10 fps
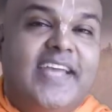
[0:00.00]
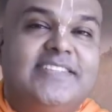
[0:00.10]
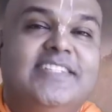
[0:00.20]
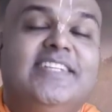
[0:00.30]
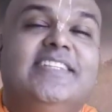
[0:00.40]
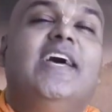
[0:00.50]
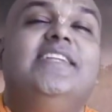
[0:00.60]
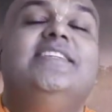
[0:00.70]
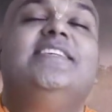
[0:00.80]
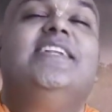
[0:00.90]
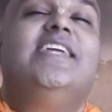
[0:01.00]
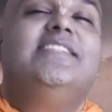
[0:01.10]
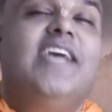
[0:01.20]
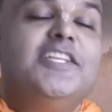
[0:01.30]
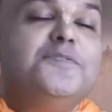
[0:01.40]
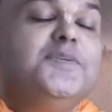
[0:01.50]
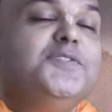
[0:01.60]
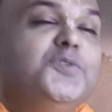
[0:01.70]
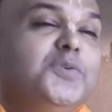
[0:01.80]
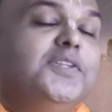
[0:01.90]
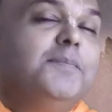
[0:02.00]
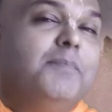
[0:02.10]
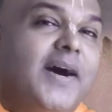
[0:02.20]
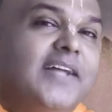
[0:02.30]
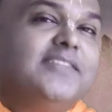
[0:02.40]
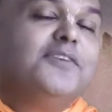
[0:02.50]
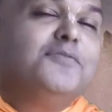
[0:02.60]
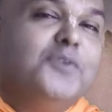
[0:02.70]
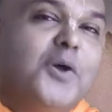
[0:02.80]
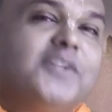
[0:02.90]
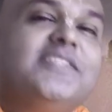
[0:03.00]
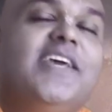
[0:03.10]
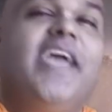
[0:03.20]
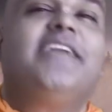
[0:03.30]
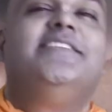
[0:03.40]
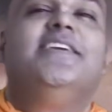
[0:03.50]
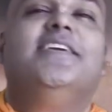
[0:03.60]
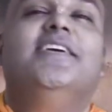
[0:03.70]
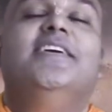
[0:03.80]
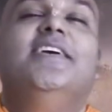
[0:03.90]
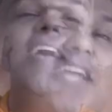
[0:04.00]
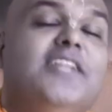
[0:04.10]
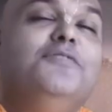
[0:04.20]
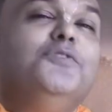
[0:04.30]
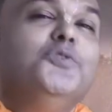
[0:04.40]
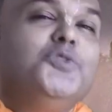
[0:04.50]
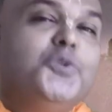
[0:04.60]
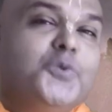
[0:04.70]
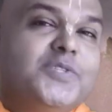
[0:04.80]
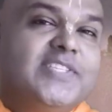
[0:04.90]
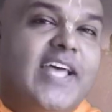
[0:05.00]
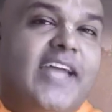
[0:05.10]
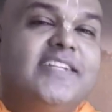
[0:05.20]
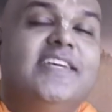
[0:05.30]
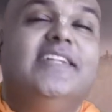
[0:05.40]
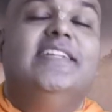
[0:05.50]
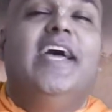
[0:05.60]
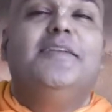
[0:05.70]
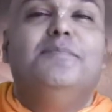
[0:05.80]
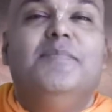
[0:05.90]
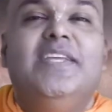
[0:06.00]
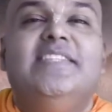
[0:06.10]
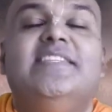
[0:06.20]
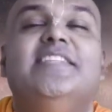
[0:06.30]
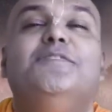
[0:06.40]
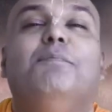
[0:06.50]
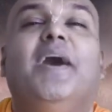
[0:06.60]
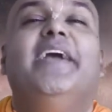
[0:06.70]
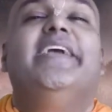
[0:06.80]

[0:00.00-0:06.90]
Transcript: acting, that is an attachment to the path of not acting. And if you choose that, that means it's by